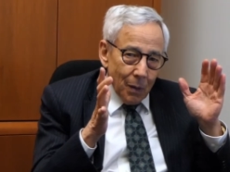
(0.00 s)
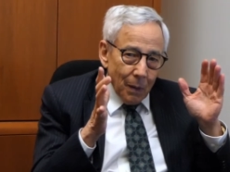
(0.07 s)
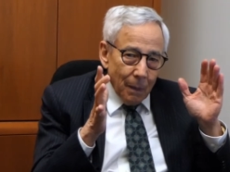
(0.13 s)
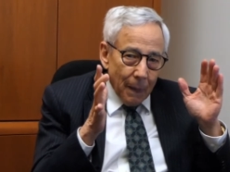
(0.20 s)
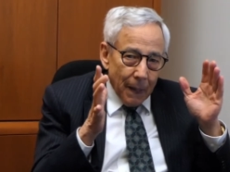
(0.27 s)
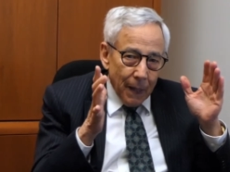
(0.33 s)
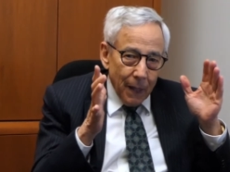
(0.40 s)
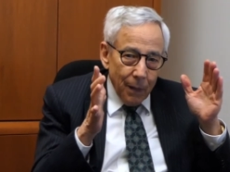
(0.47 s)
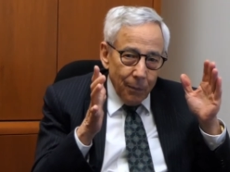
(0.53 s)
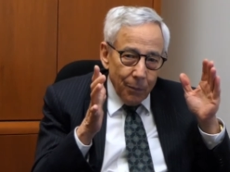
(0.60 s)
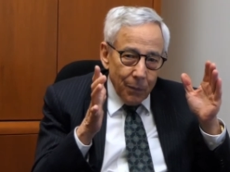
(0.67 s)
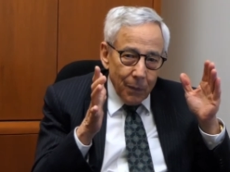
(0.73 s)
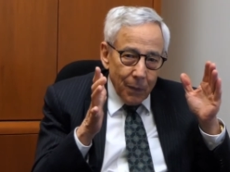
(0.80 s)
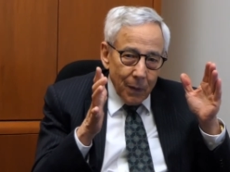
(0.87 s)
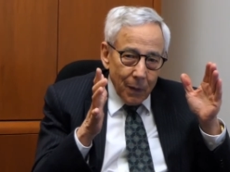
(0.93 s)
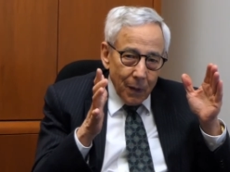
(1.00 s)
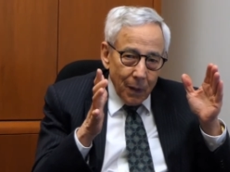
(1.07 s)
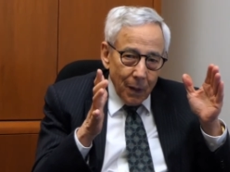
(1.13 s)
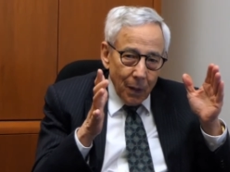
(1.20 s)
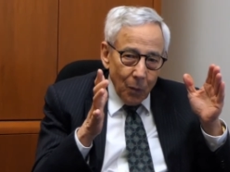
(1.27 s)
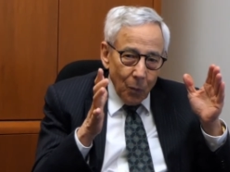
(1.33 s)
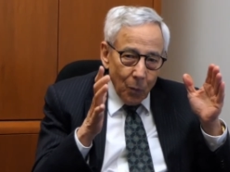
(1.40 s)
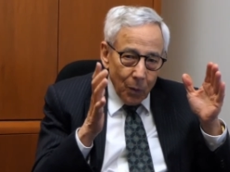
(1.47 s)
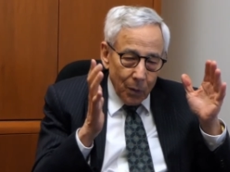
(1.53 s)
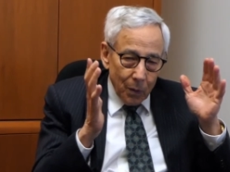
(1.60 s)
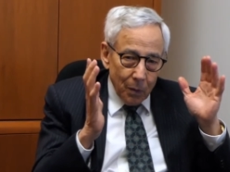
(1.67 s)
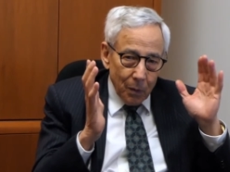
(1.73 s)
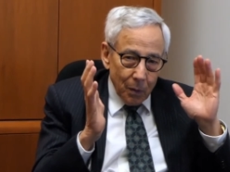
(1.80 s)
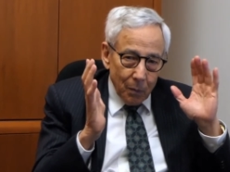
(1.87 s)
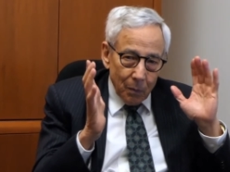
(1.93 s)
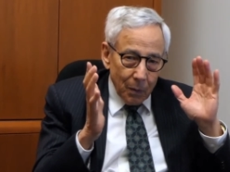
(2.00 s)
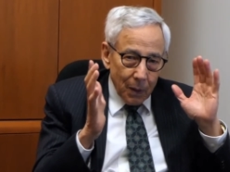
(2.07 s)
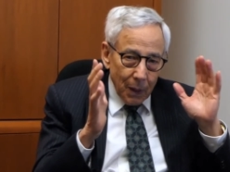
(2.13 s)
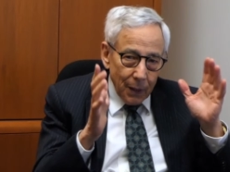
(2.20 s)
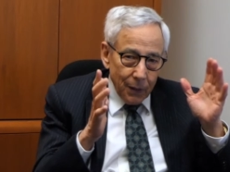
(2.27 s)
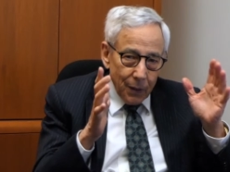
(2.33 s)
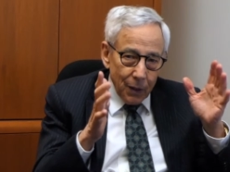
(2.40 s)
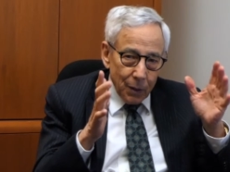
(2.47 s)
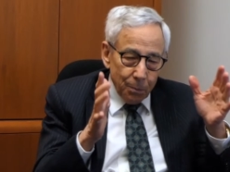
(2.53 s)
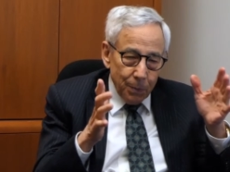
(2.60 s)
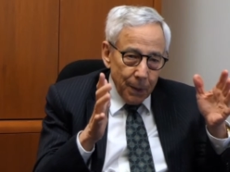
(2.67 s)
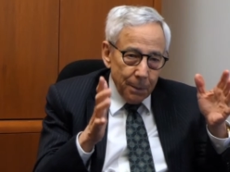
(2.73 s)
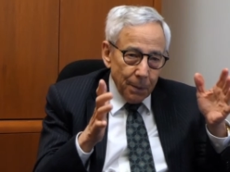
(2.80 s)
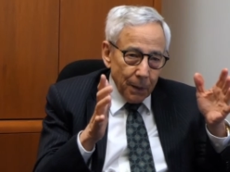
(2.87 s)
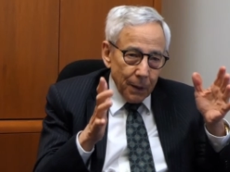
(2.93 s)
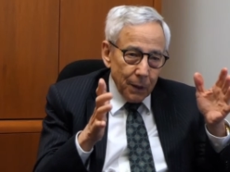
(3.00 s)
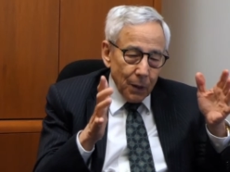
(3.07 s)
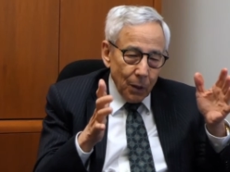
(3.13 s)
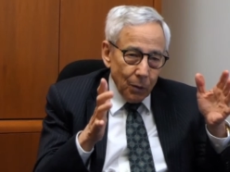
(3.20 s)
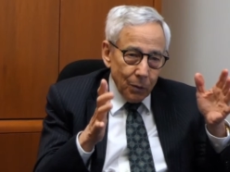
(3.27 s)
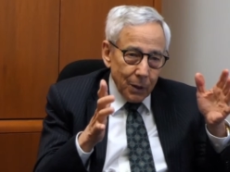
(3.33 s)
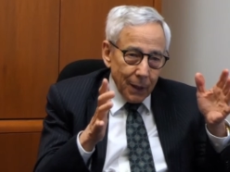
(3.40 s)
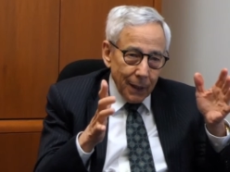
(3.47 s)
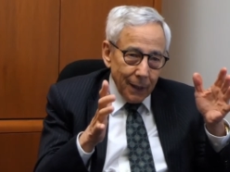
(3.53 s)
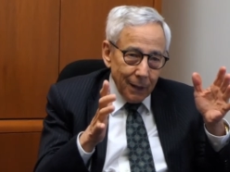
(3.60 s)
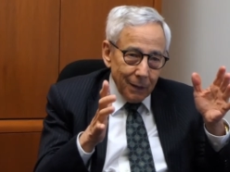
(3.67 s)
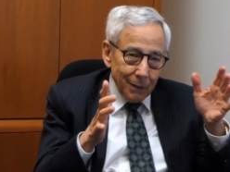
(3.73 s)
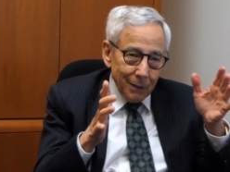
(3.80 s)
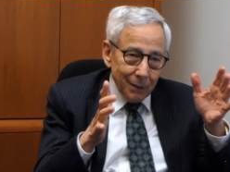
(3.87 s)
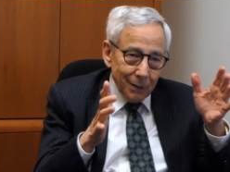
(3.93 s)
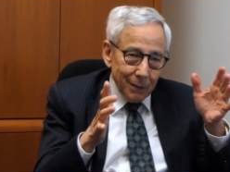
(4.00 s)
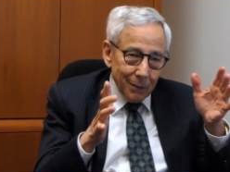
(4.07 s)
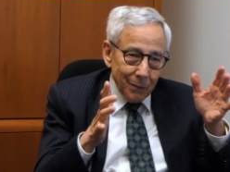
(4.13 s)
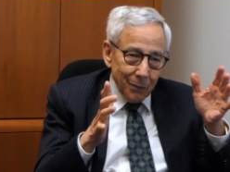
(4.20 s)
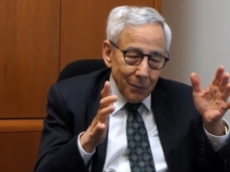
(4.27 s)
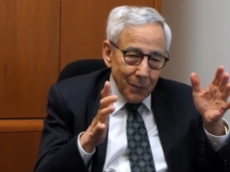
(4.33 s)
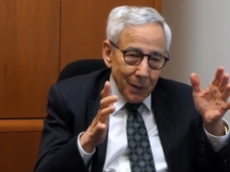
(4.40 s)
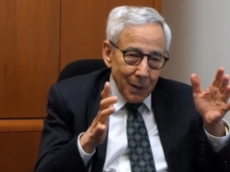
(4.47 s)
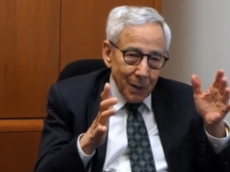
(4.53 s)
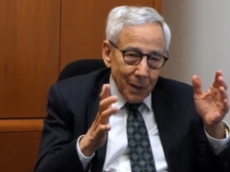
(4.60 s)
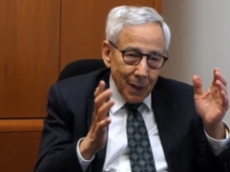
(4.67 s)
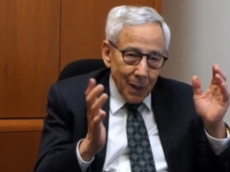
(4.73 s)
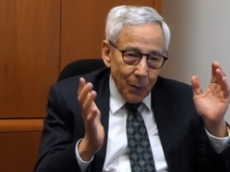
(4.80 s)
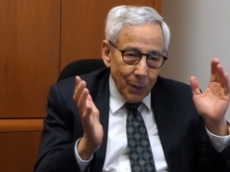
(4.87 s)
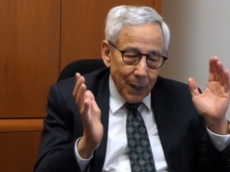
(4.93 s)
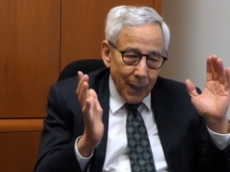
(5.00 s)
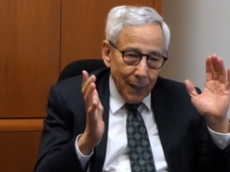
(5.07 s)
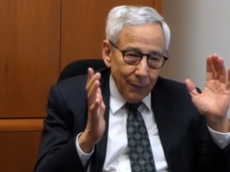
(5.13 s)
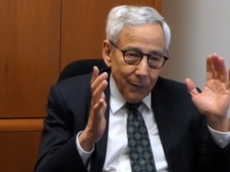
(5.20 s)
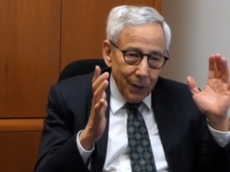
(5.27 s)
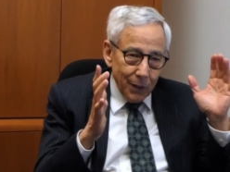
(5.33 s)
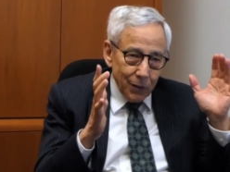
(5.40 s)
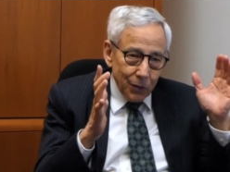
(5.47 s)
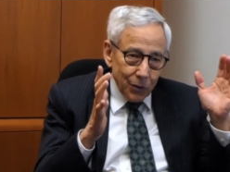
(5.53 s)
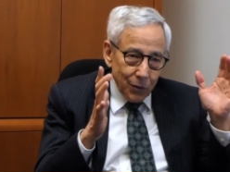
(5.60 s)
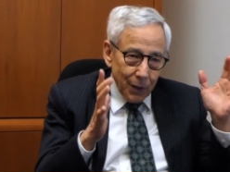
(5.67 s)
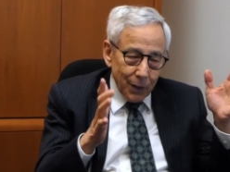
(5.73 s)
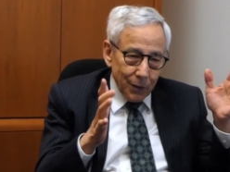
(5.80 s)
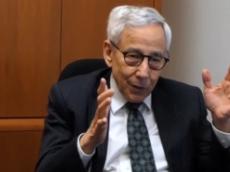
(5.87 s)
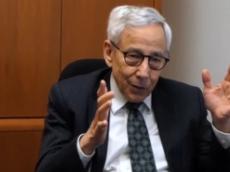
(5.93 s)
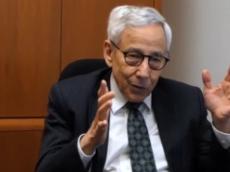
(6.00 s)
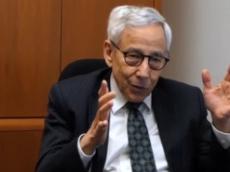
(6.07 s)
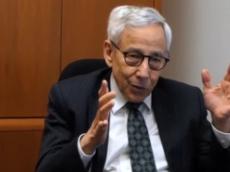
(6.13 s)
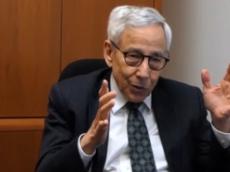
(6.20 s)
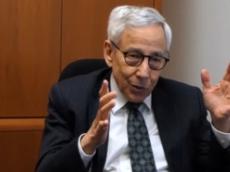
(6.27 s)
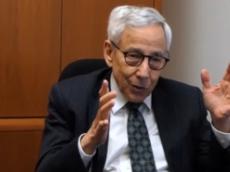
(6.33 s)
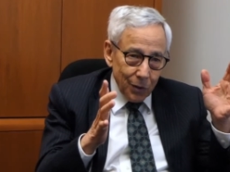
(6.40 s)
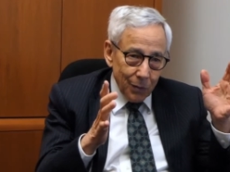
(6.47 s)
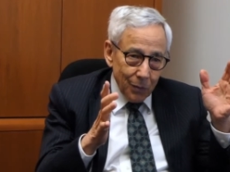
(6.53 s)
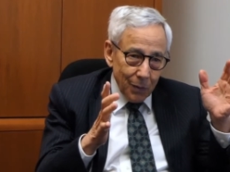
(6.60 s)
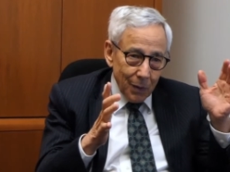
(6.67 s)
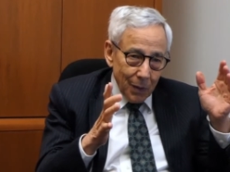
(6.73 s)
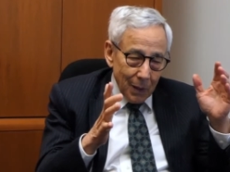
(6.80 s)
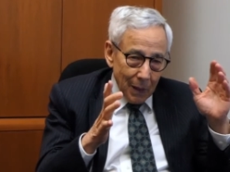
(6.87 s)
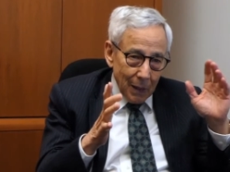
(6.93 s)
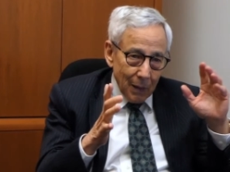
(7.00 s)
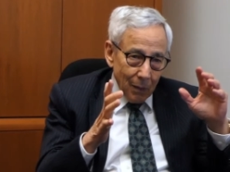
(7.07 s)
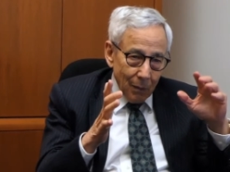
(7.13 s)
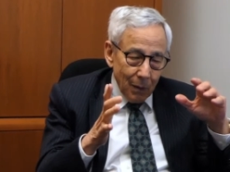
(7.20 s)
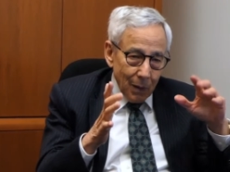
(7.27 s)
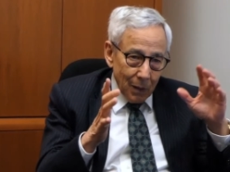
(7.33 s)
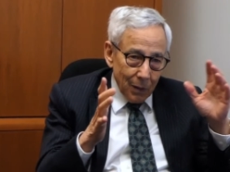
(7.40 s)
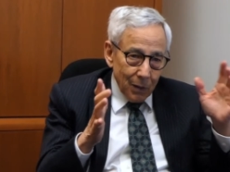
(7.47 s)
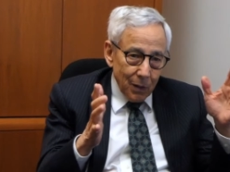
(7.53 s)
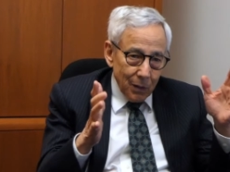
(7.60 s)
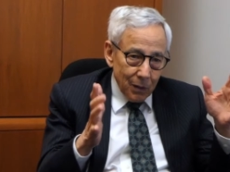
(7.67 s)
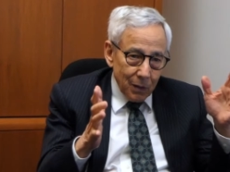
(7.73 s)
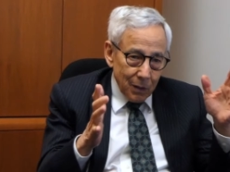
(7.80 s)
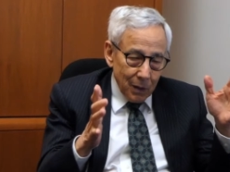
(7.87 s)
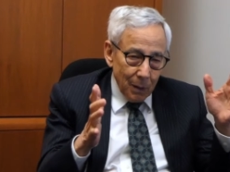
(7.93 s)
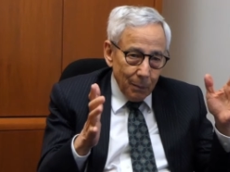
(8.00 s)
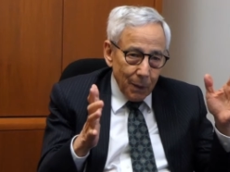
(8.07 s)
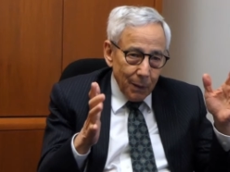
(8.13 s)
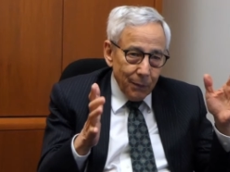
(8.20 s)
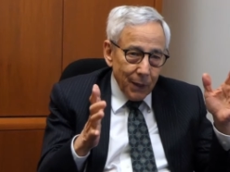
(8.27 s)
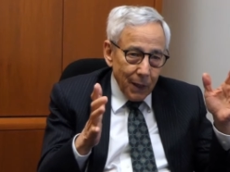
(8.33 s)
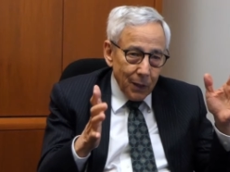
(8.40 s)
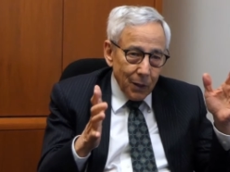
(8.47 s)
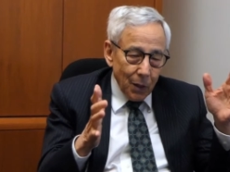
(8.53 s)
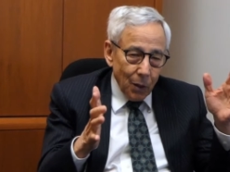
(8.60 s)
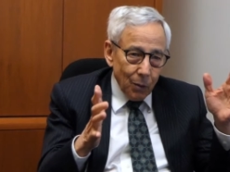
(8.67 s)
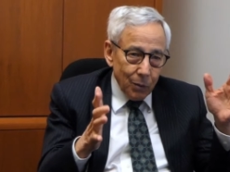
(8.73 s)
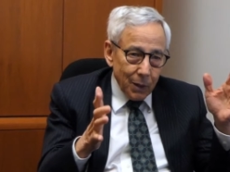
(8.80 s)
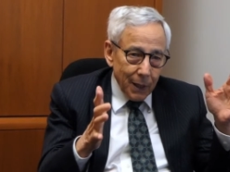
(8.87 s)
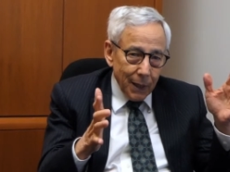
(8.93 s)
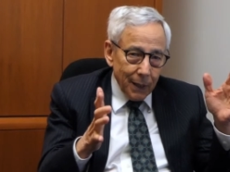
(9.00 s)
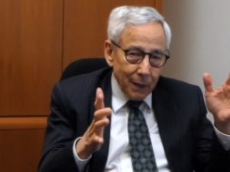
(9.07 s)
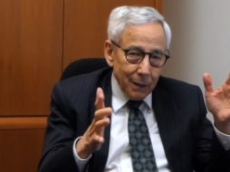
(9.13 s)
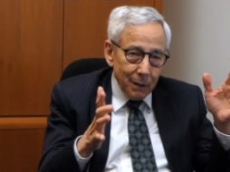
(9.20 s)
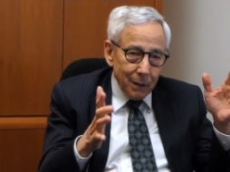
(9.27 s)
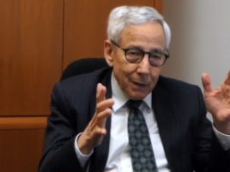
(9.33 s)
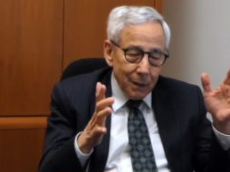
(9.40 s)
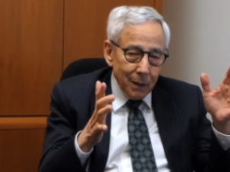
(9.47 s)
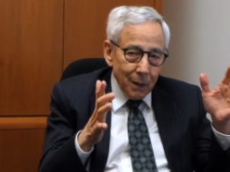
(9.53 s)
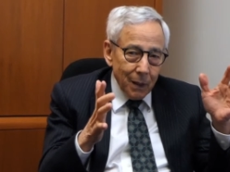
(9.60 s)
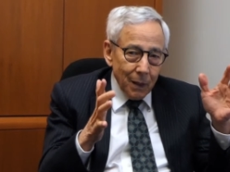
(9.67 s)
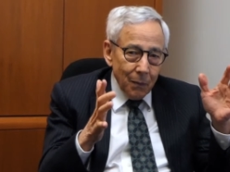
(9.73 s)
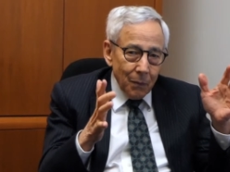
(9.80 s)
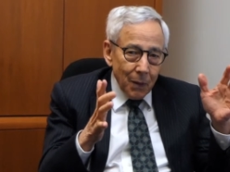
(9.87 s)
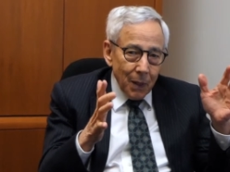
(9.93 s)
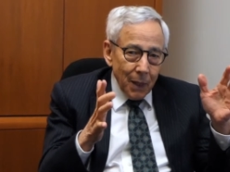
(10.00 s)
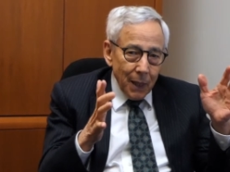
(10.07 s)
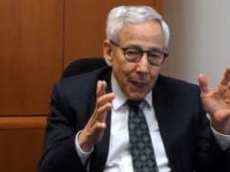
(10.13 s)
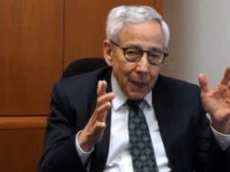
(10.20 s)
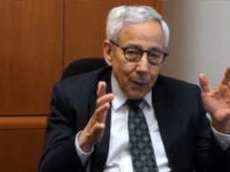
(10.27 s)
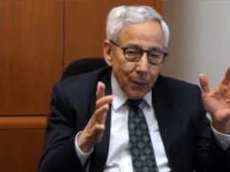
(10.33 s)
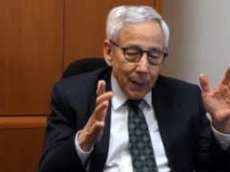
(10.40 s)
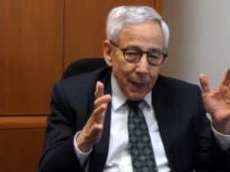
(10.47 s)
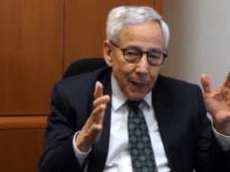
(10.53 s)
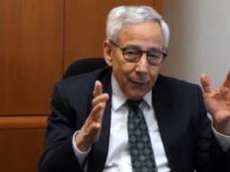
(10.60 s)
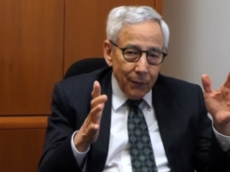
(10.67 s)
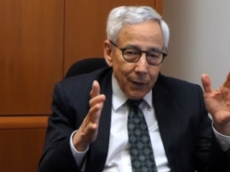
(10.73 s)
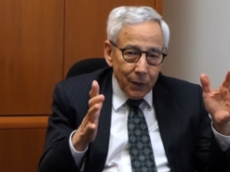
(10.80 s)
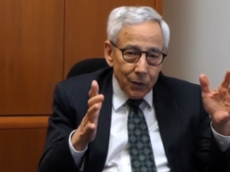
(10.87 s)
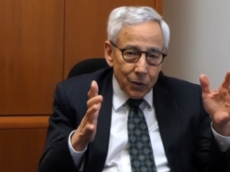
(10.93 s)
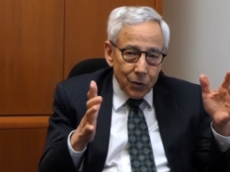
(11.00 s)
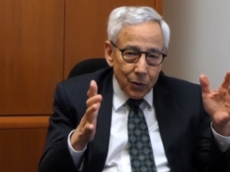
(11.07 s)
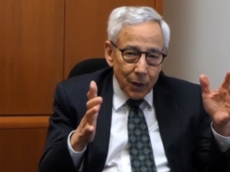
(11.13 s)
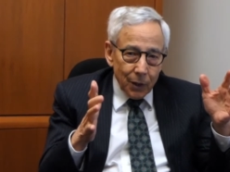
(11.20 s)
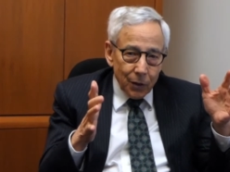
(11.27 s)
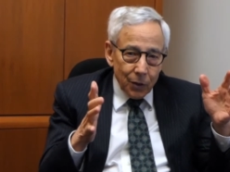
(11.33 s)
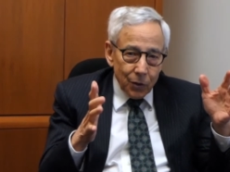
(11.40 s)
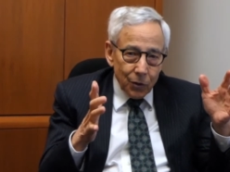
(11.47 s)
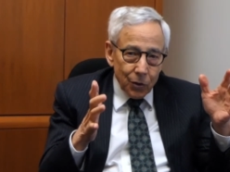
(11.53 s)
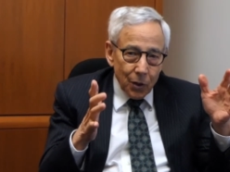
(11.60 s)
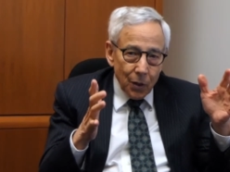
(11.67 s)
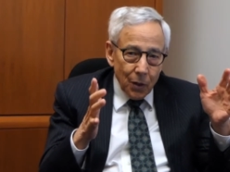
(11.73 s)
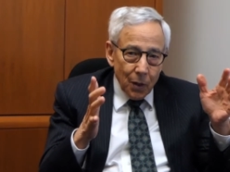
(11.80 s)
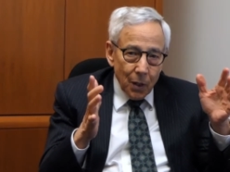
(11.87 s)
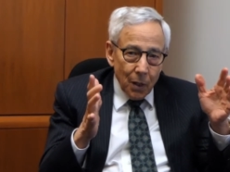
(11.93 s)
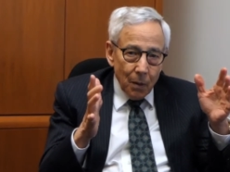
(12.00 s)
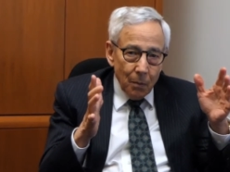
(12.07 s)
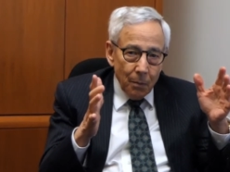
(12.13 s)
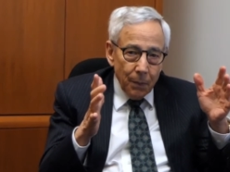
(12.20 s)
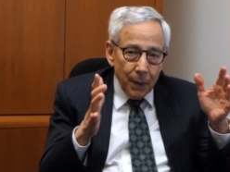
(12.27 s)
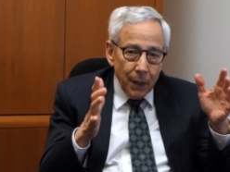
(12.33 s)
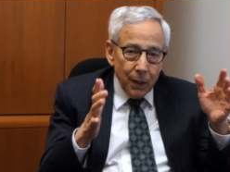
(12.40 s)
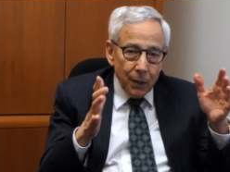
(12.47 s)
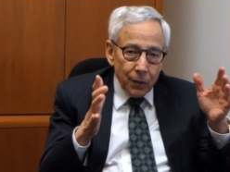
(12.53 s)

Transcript: He, he would get these people in the hotel. He would have the instructors, some living in the hotel, and he would have the instructors be the